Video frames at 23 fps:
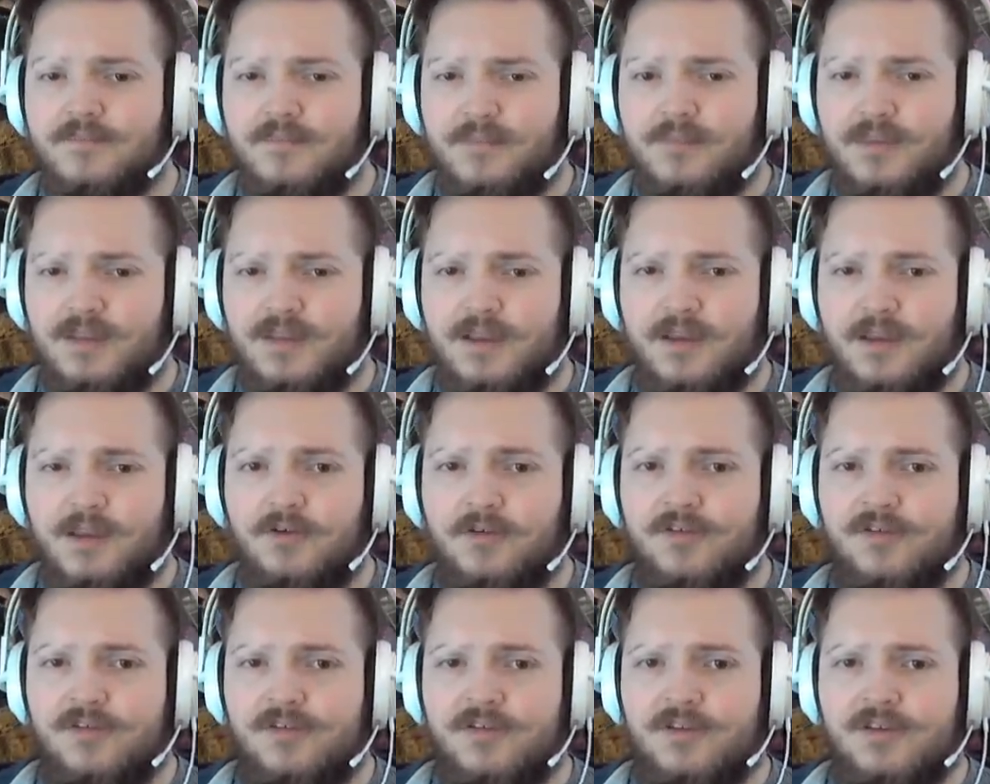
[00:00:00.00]
It
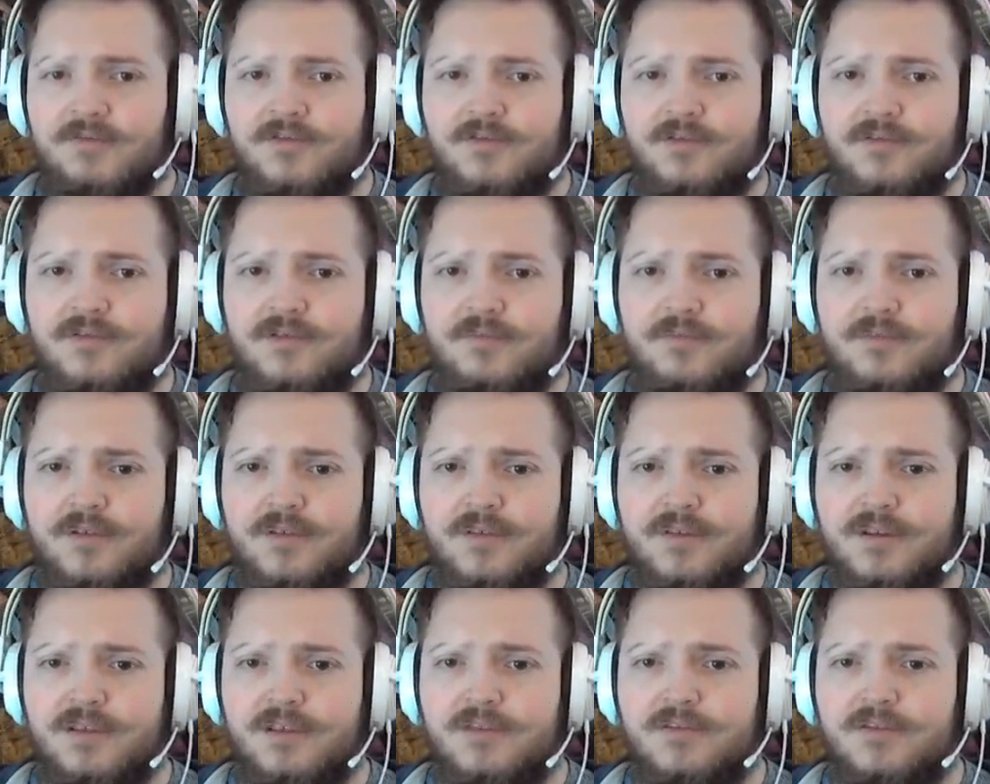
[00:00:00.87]
also gives you the
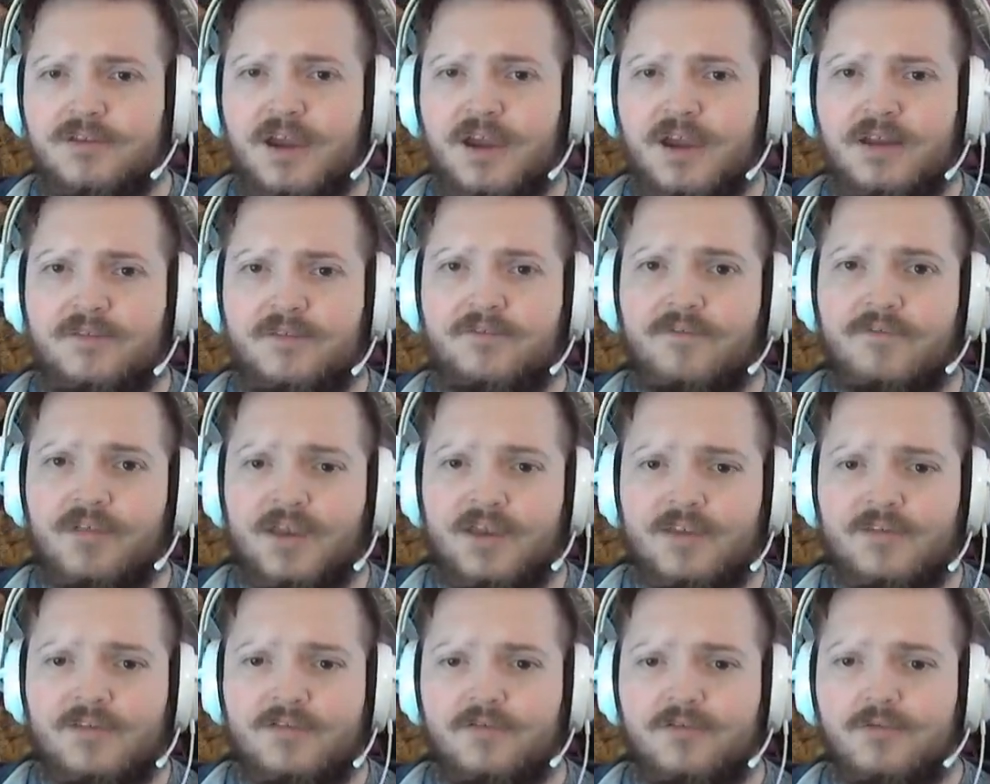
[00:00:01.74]
ability to kind of
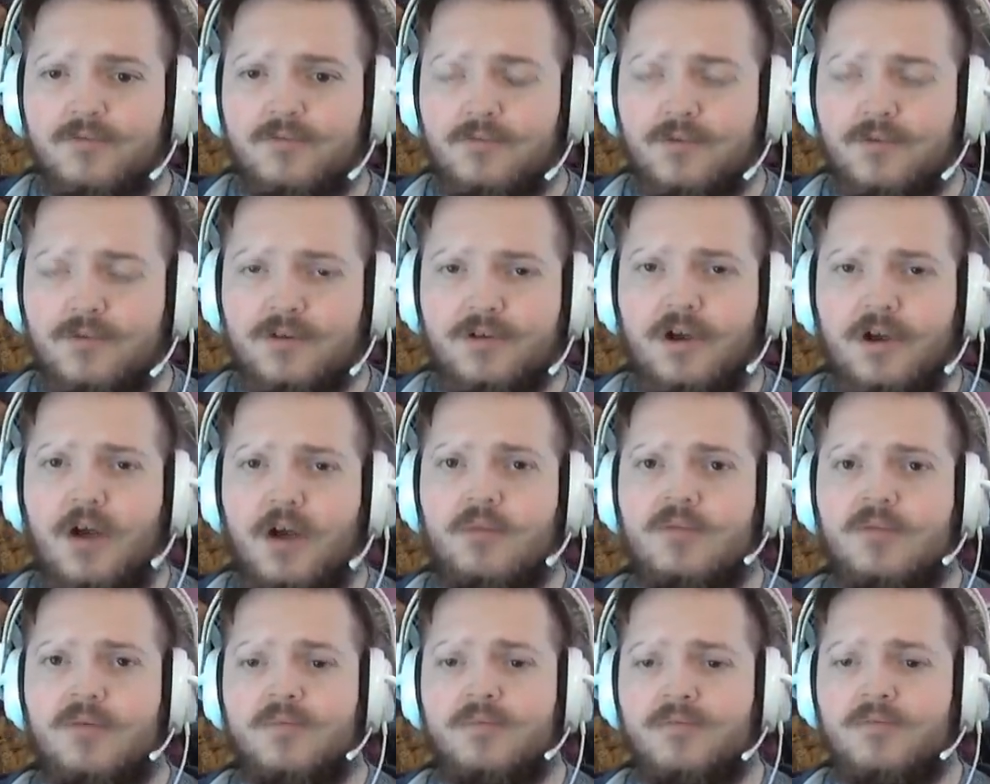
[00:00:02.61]
flex your one
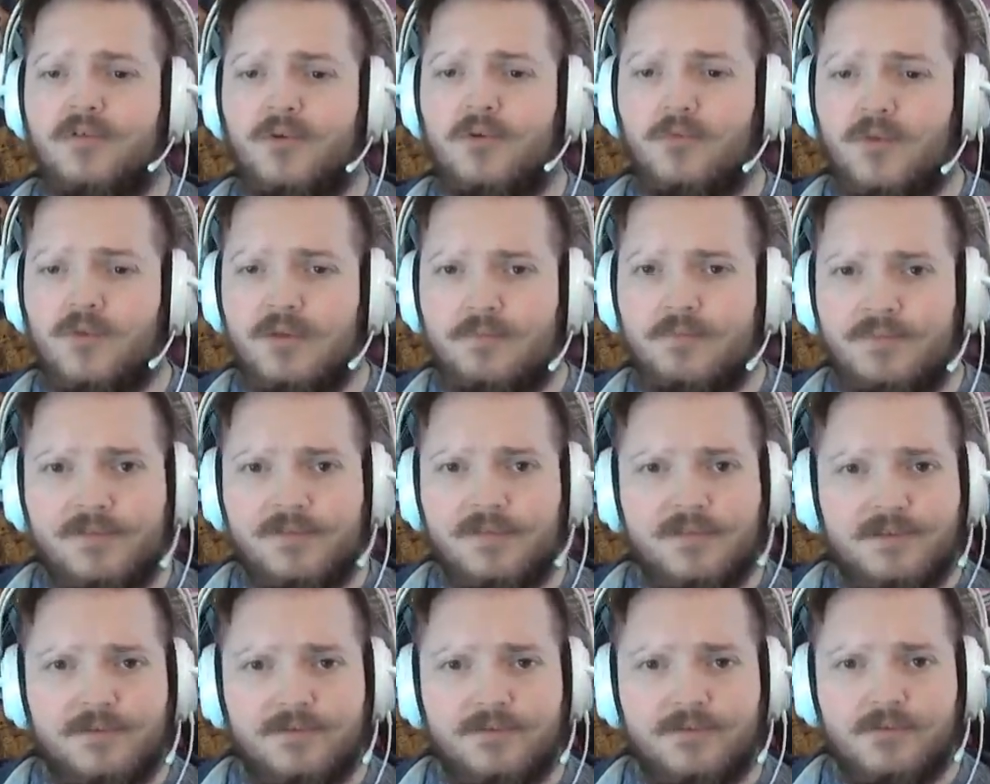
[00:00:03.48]
combo point rips
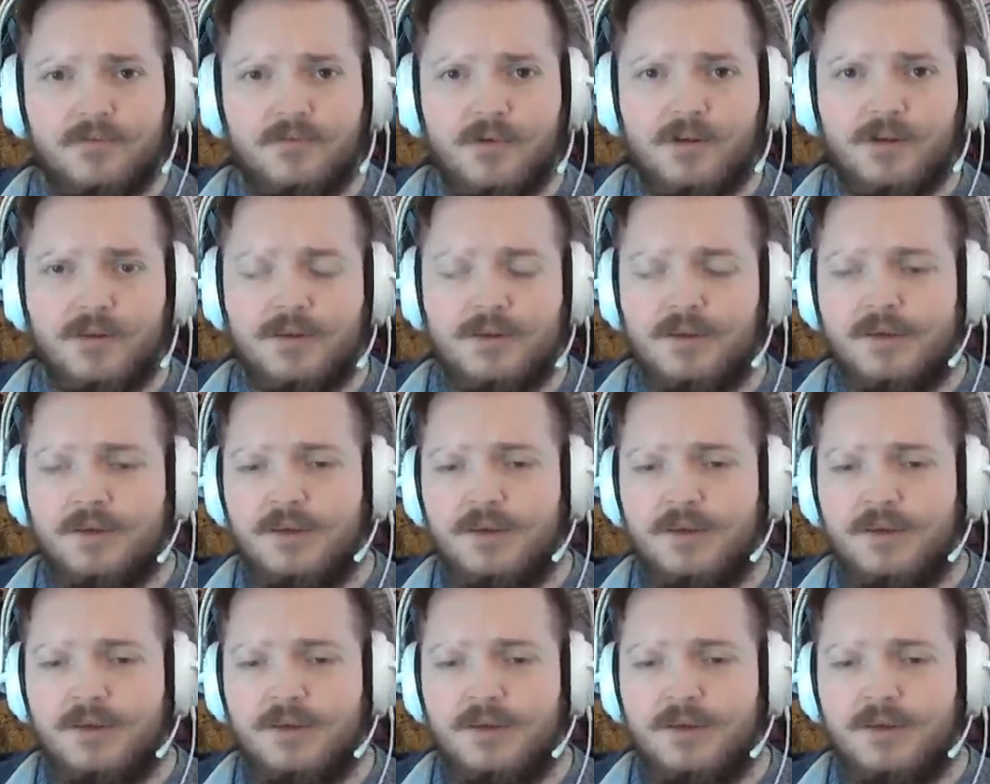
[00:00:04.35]
if you want.